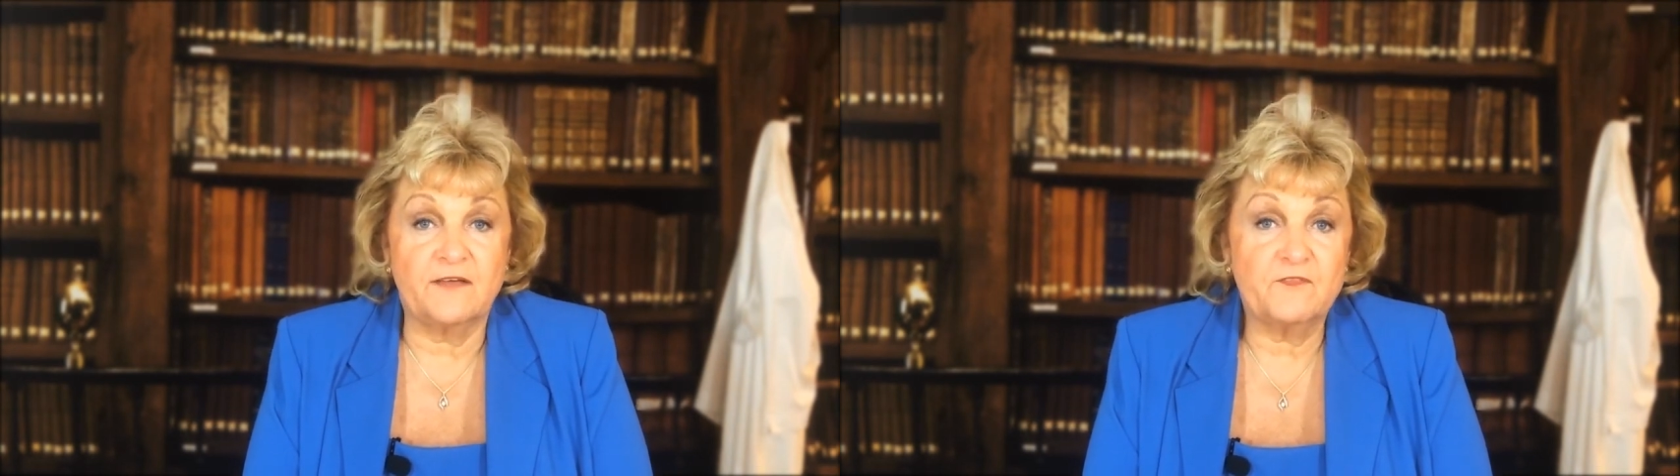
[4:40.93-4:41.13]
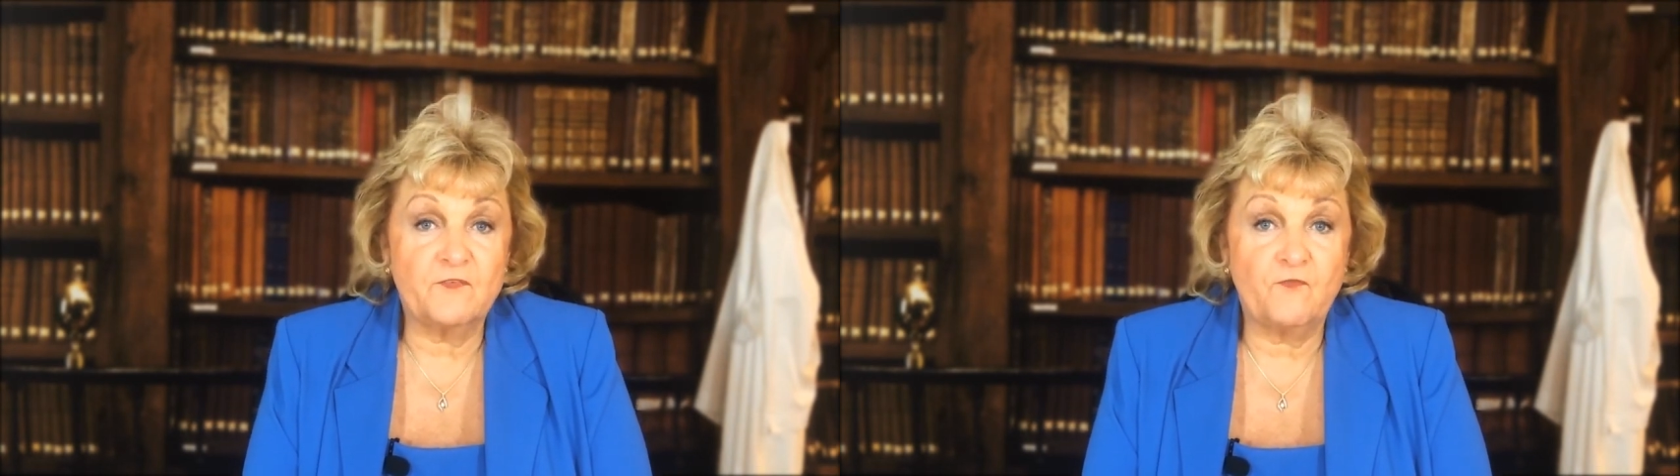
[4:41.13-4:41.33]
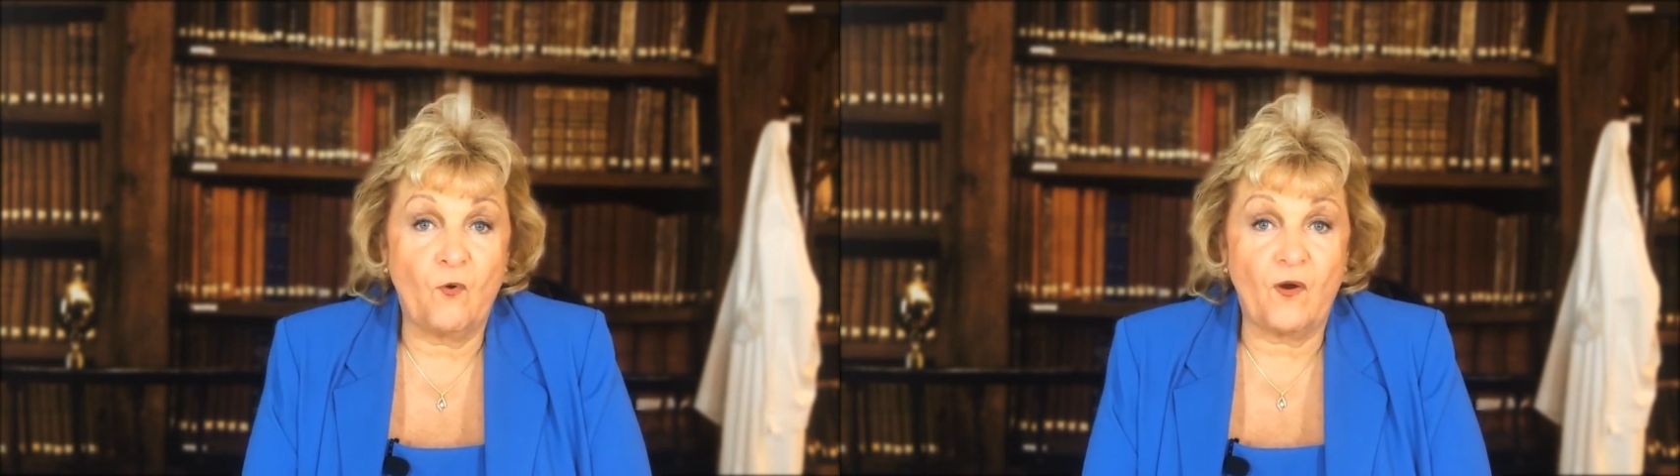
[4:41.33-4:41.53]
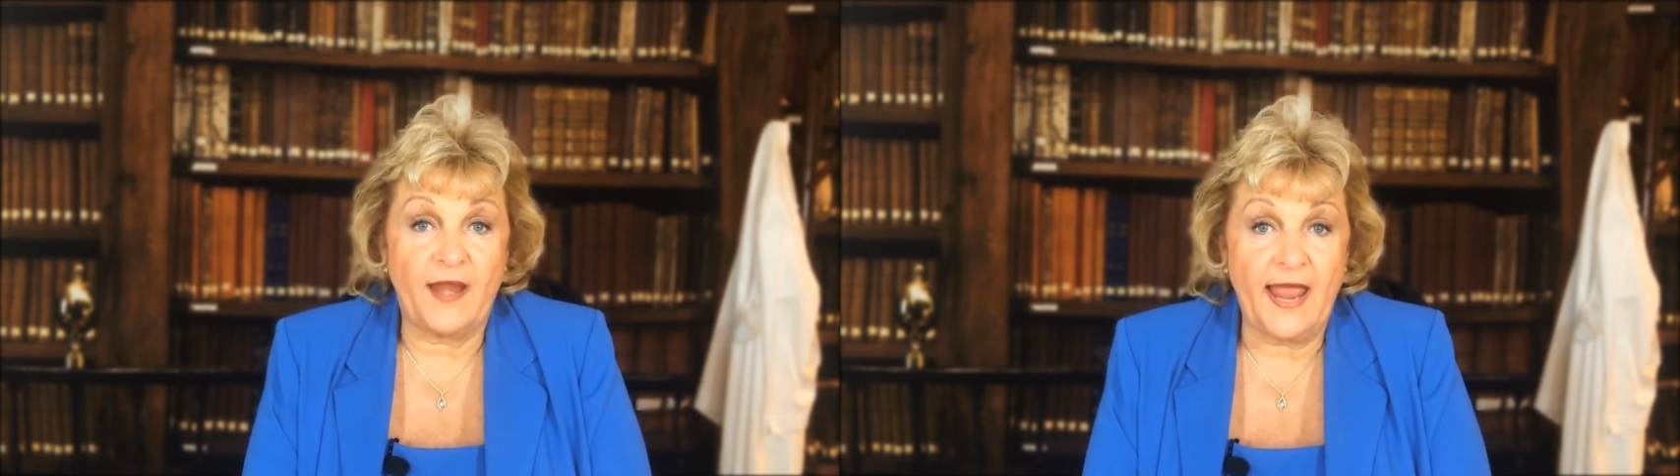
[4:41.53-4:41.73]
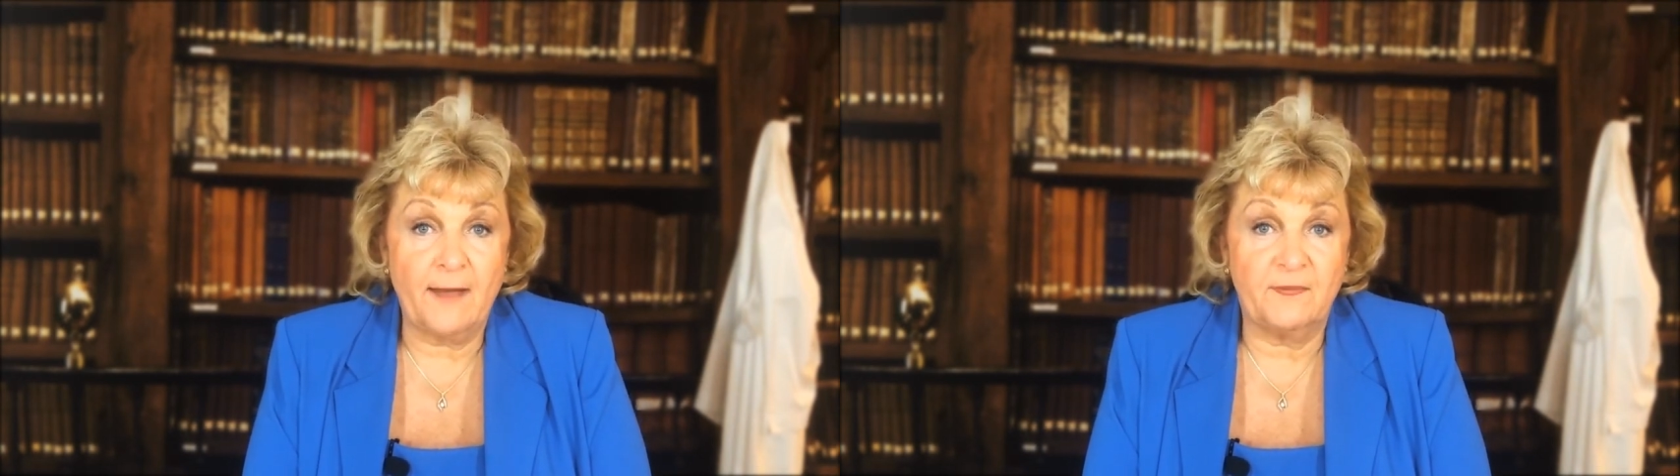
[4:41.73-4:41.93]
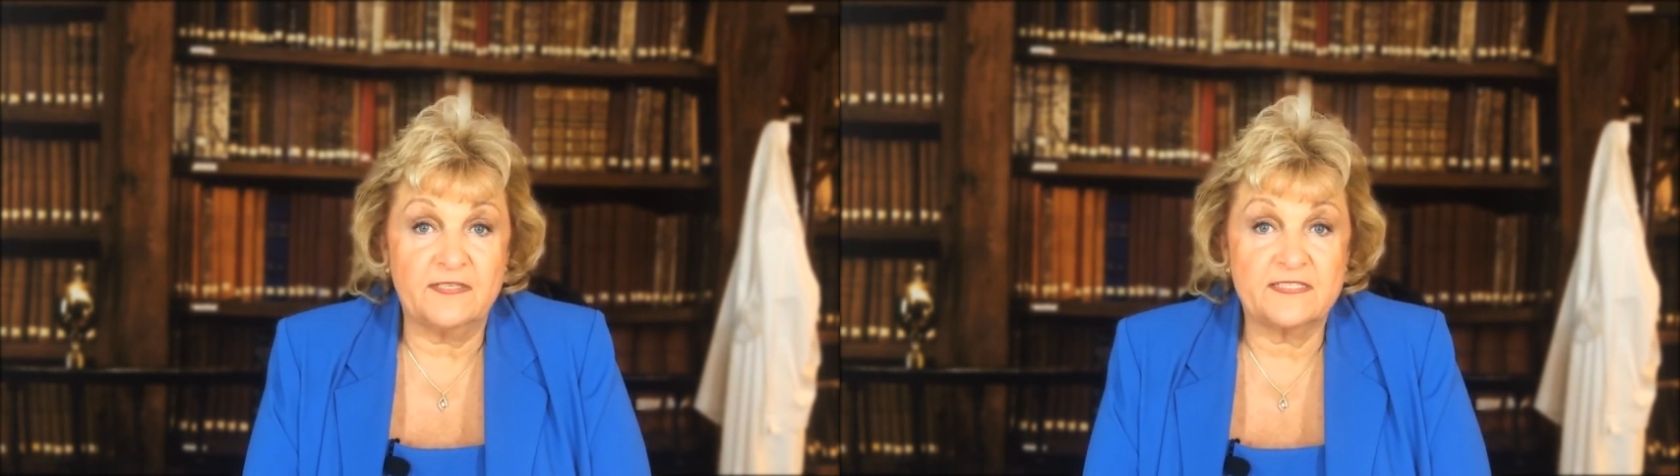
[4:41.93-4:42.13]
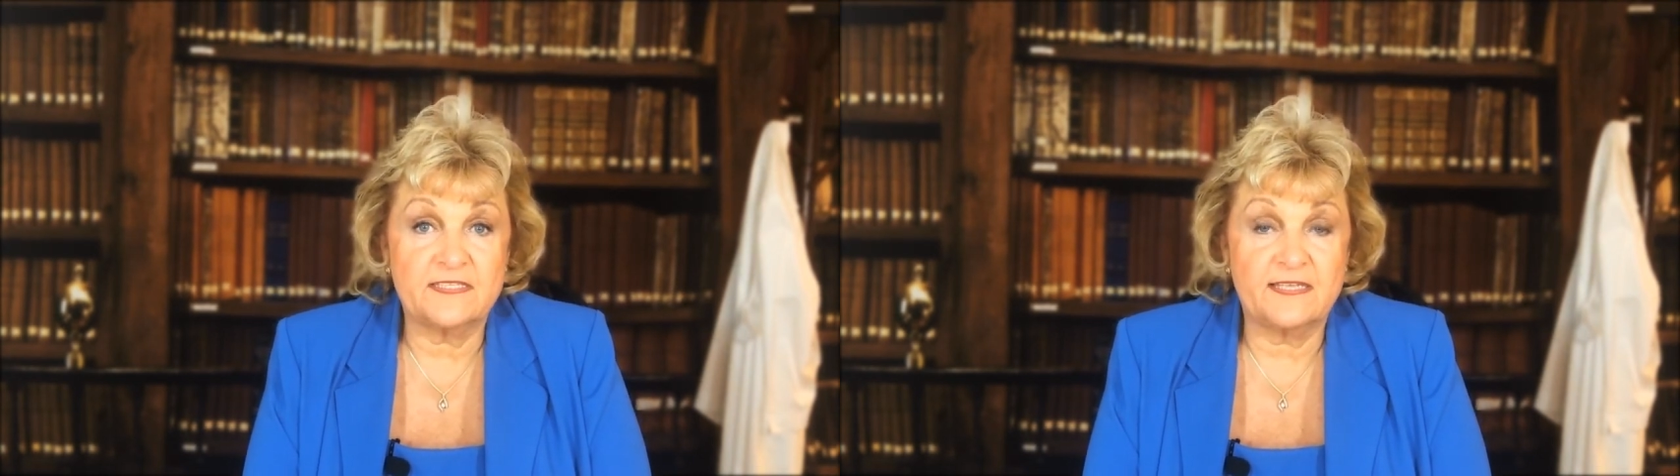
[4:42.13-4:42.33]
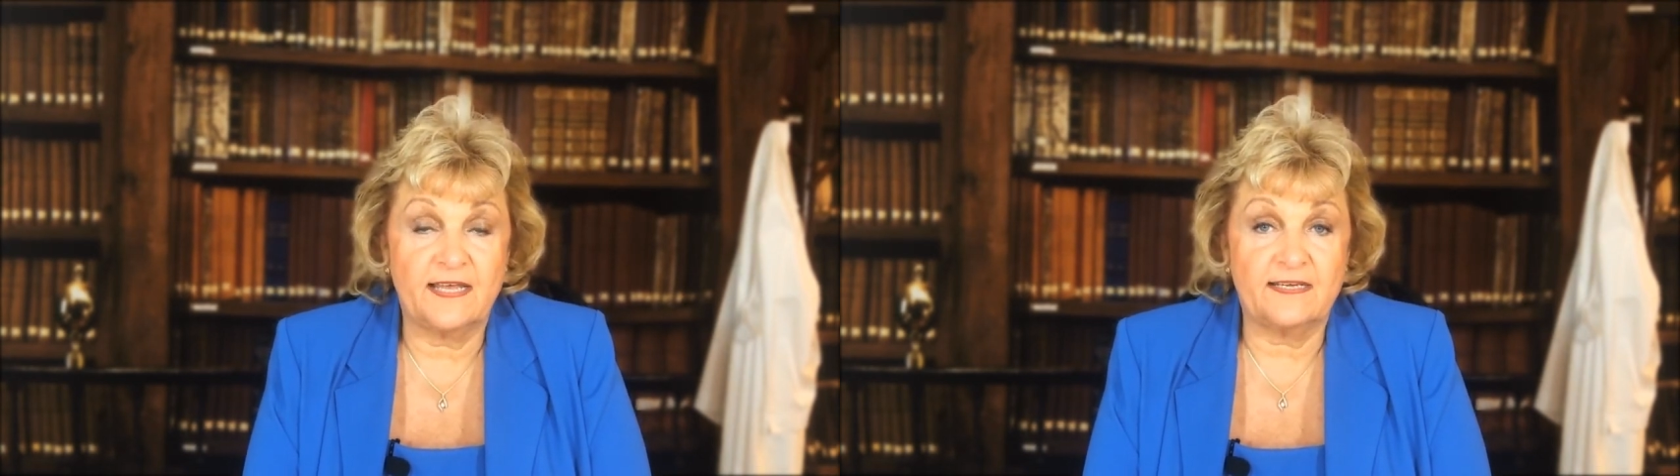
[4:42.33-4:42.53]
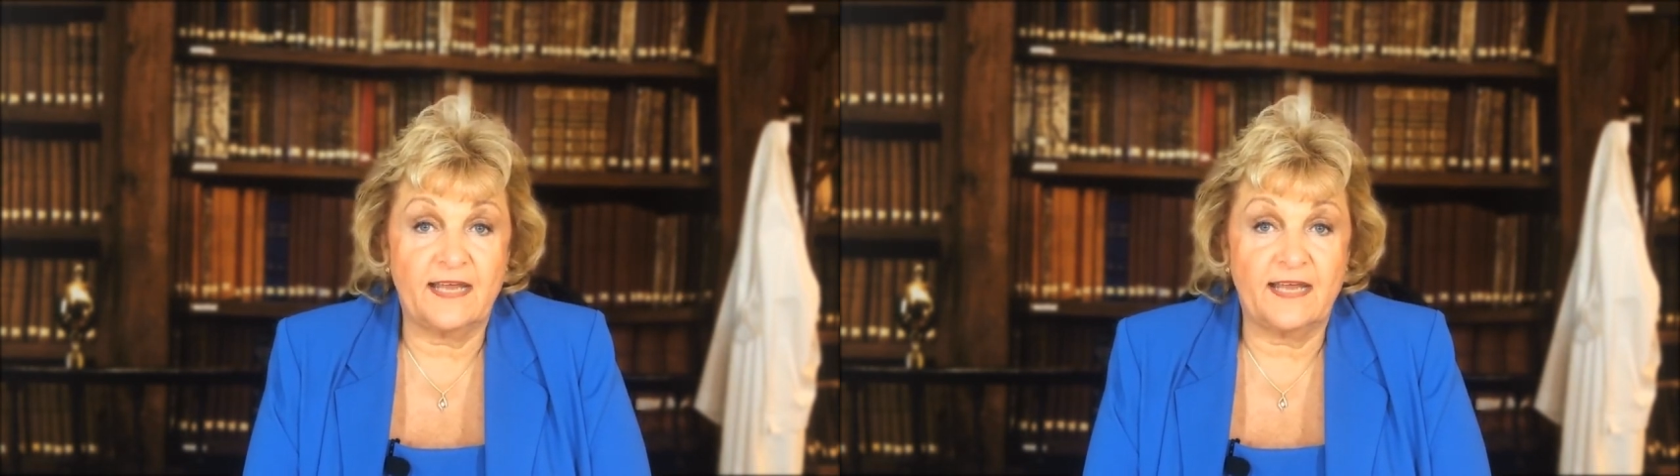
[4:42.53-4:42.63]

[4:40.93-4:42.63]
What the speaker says: of the 4 habits that